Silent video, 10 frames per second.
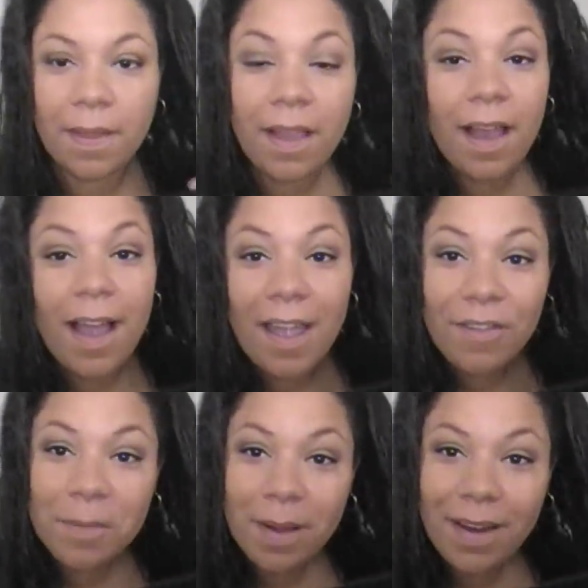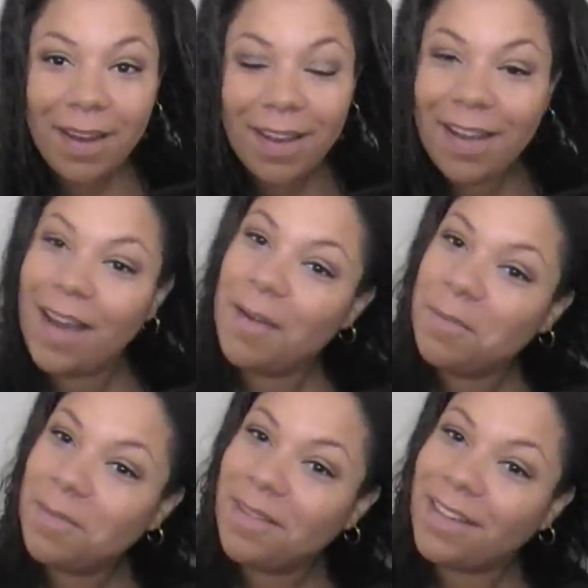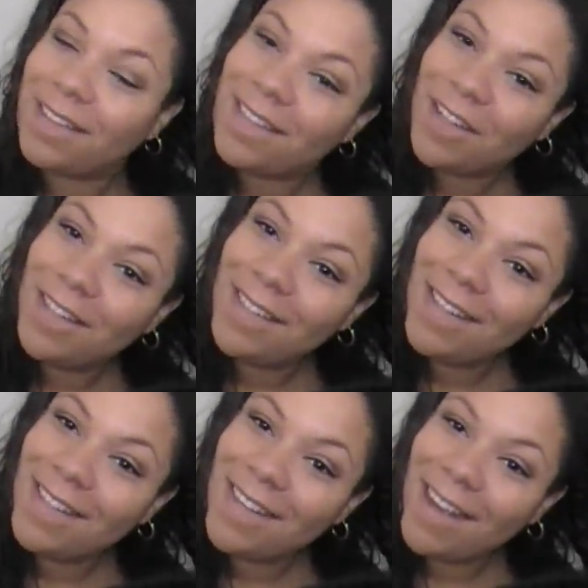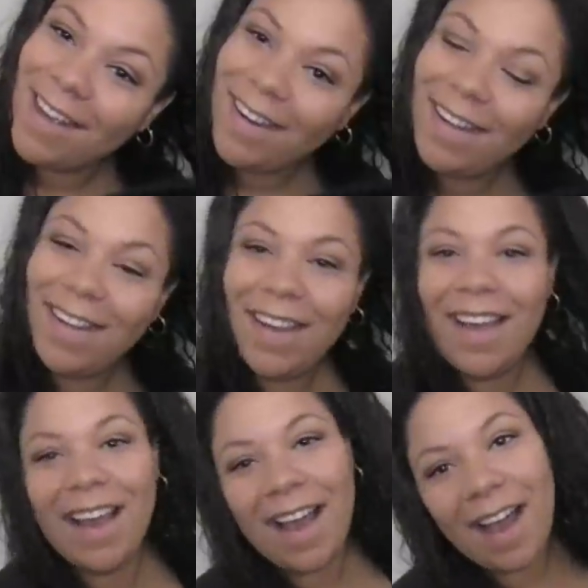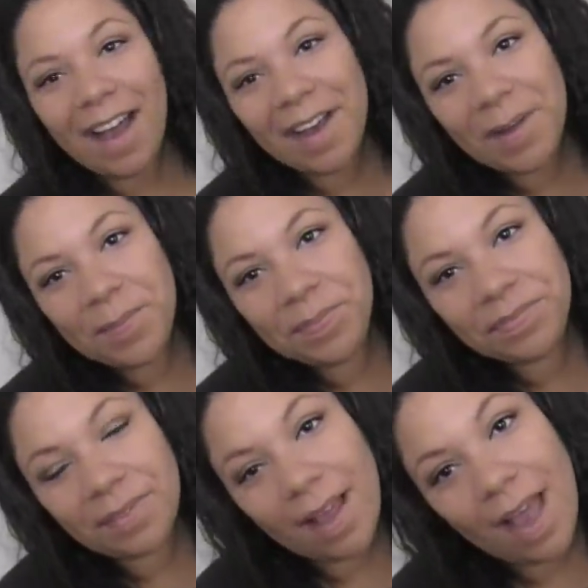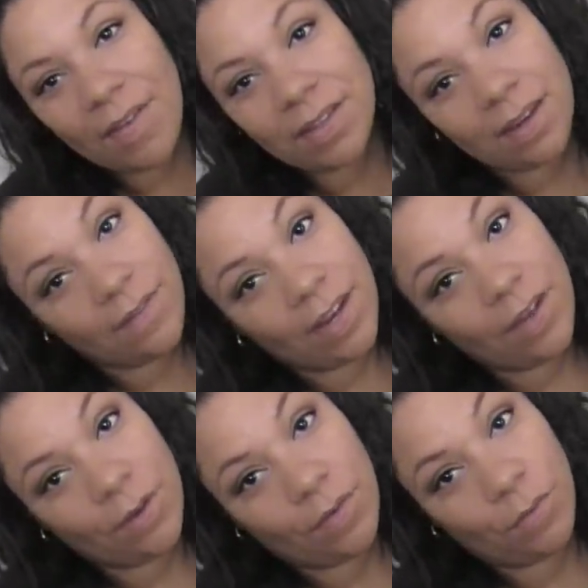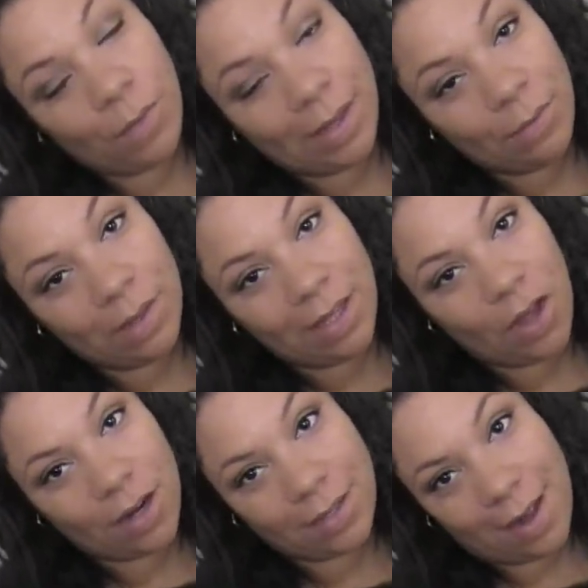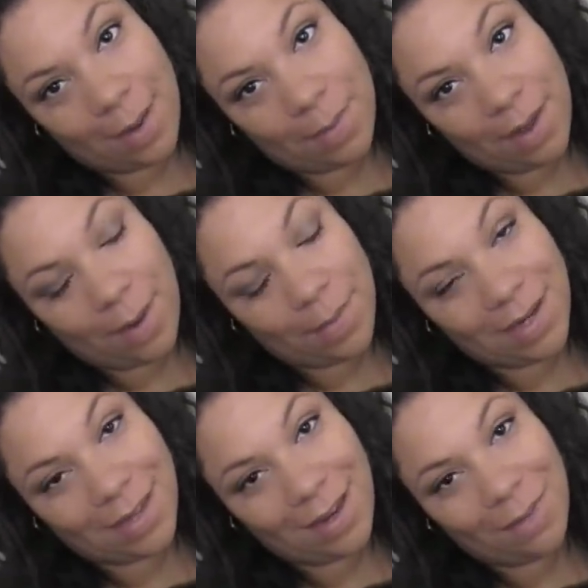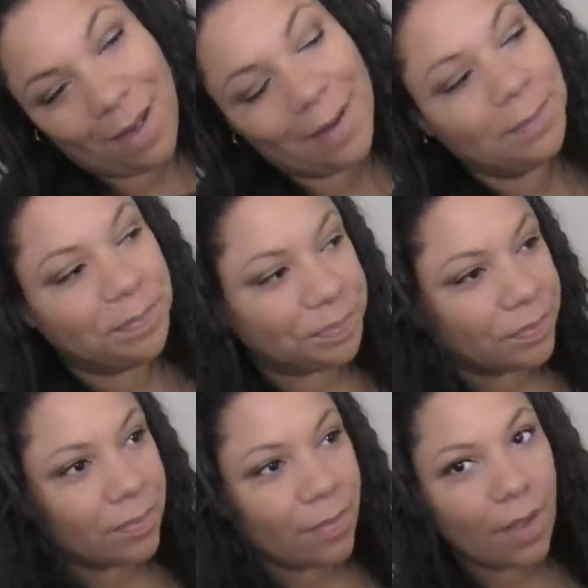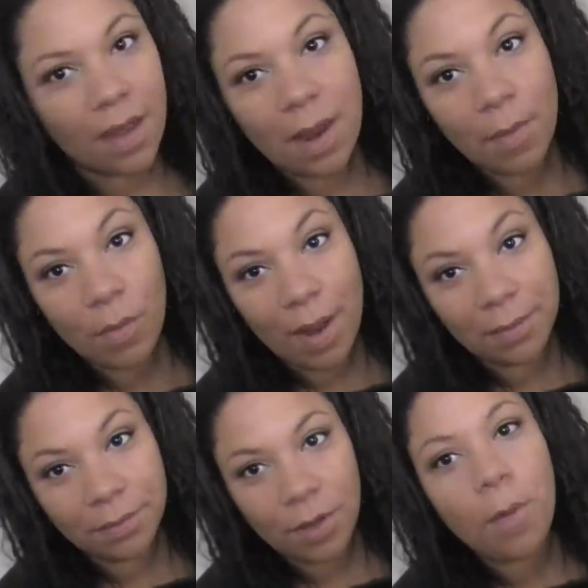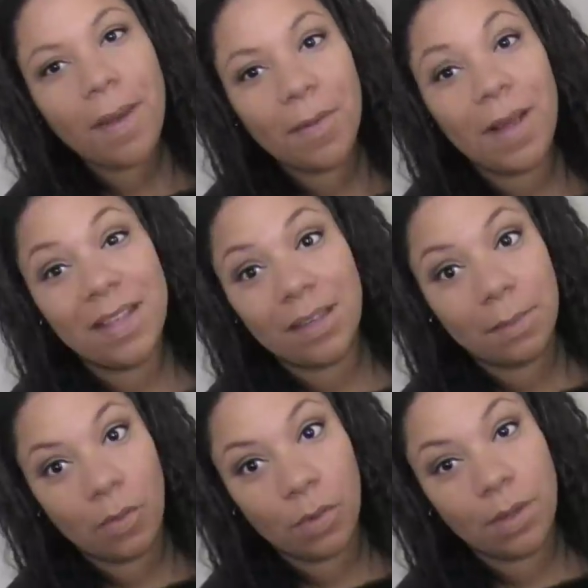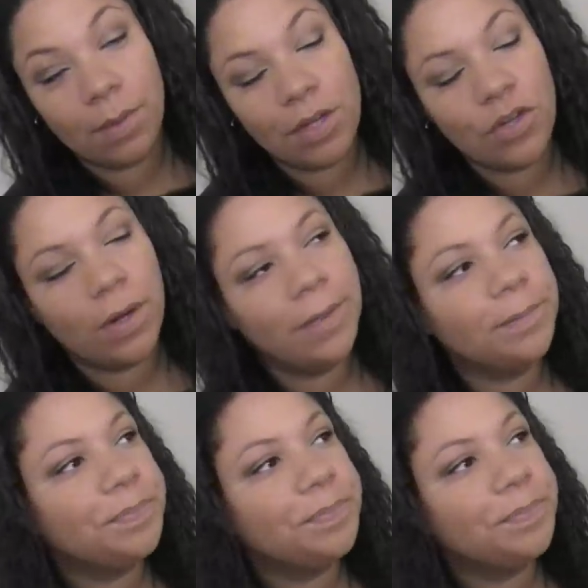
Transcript: Hi everybody, I'm tilted to the side. Um, I haven't done a video in a really, really long time and I'm going to tell you why. Number one, oh by the way, this is going to be really, really short.